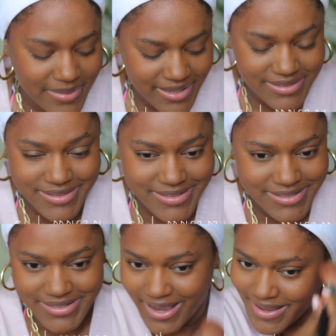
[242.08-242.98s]
base is
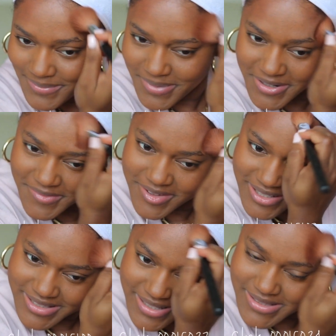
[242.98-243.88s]
just not
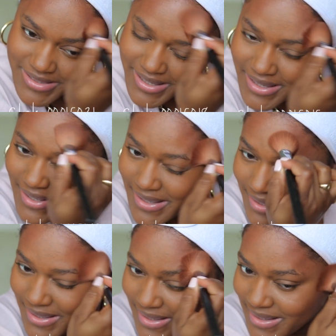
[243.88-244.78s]
perfect, it's like
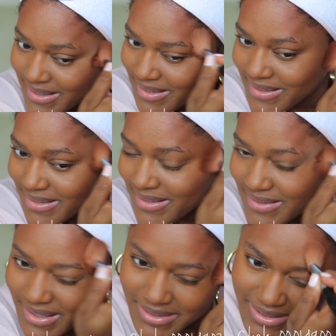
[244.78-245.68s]

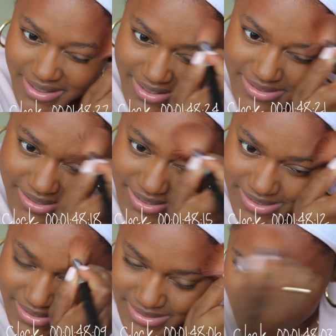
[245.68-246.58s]
not looking as
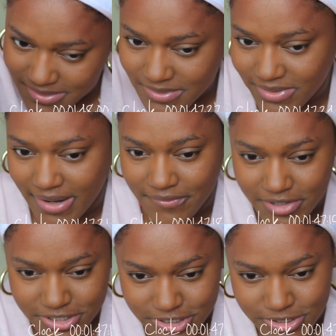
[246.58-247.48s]
good as it did when I
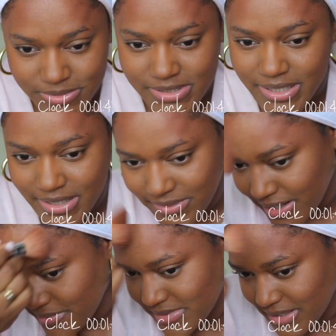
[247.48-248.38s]
first used it, when
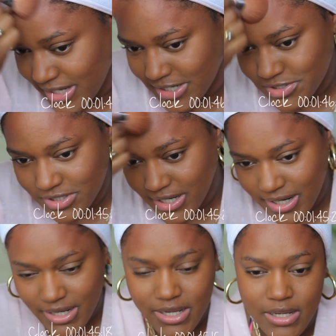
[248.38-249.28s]
I used it
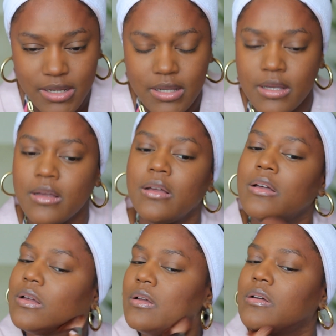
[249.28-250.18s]
yesterday.
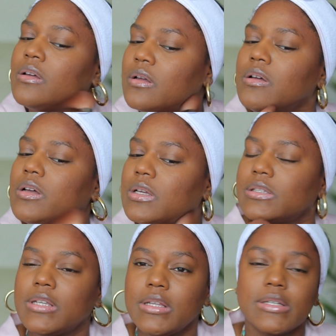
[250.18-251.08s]
Uh,
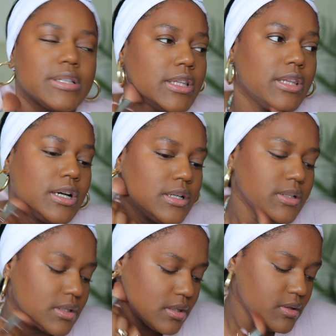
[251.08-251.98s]
still looks good though.
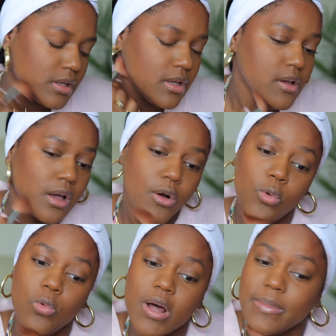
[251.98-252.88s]

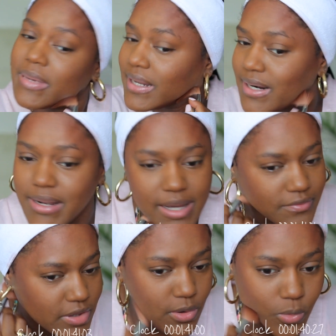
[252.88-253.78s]
One minute
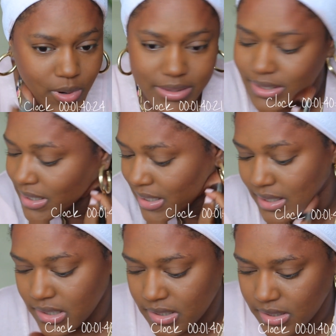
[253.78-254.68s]
left, like what the
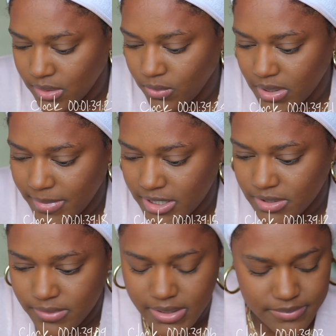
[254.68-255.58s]
heck? Like what am I
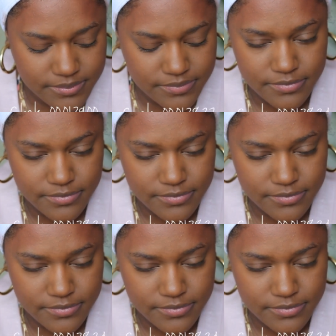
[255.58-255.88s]
doing?